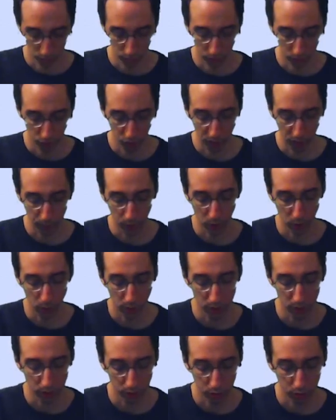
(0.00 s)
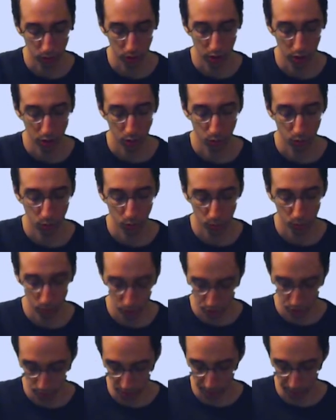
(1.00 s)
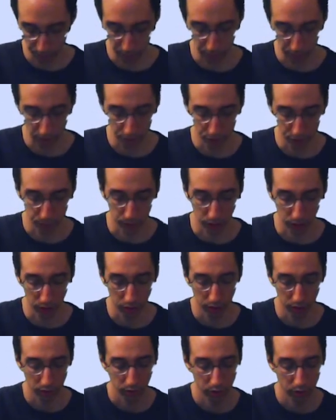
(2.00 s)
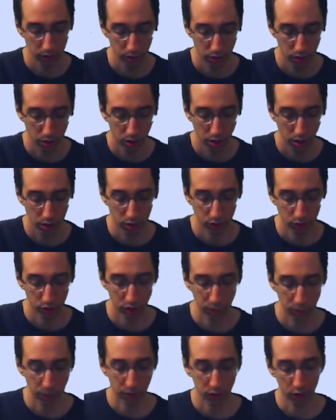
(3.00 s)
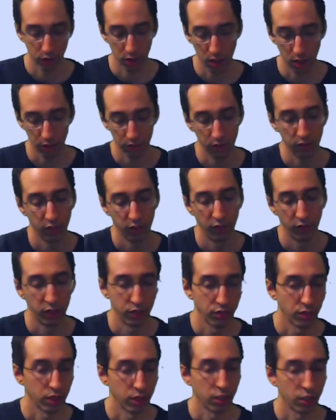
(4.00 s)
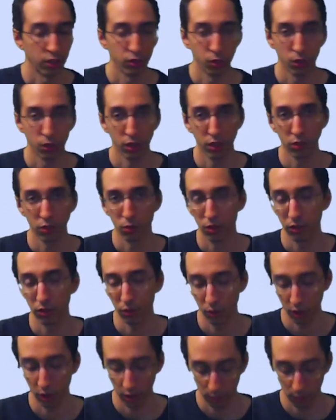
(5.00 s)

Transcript: our opponent wants to grow, which might be a possibility, it's going to be at the cost of giving us territory, so that's okay.